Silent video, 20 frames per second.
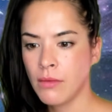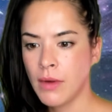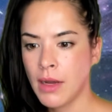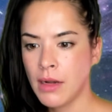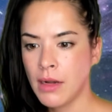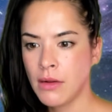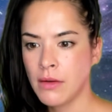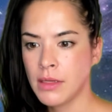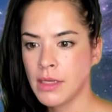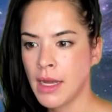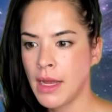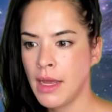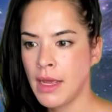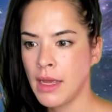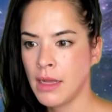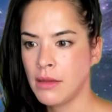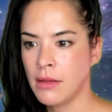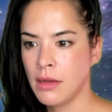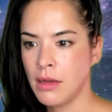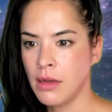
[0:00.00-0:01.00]
Why don't I
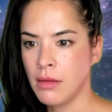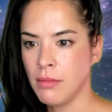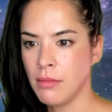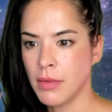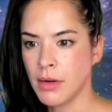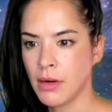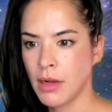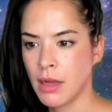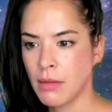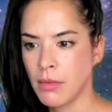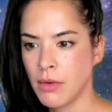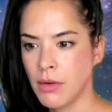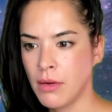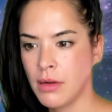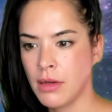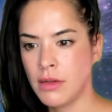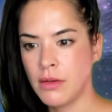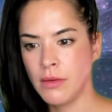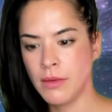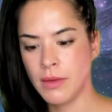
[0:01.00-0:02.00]
add the number? I'm
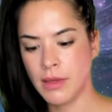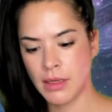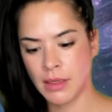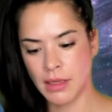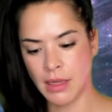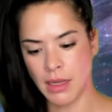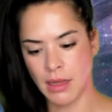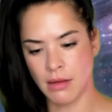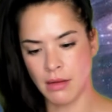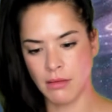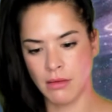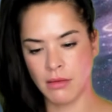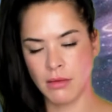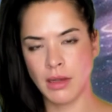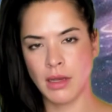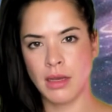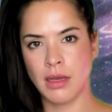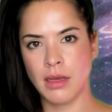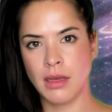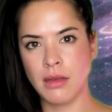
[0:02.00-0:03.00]
gonna do it again,
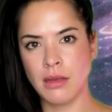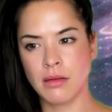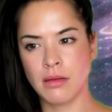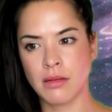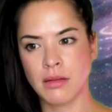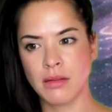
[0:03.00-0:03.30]
okay?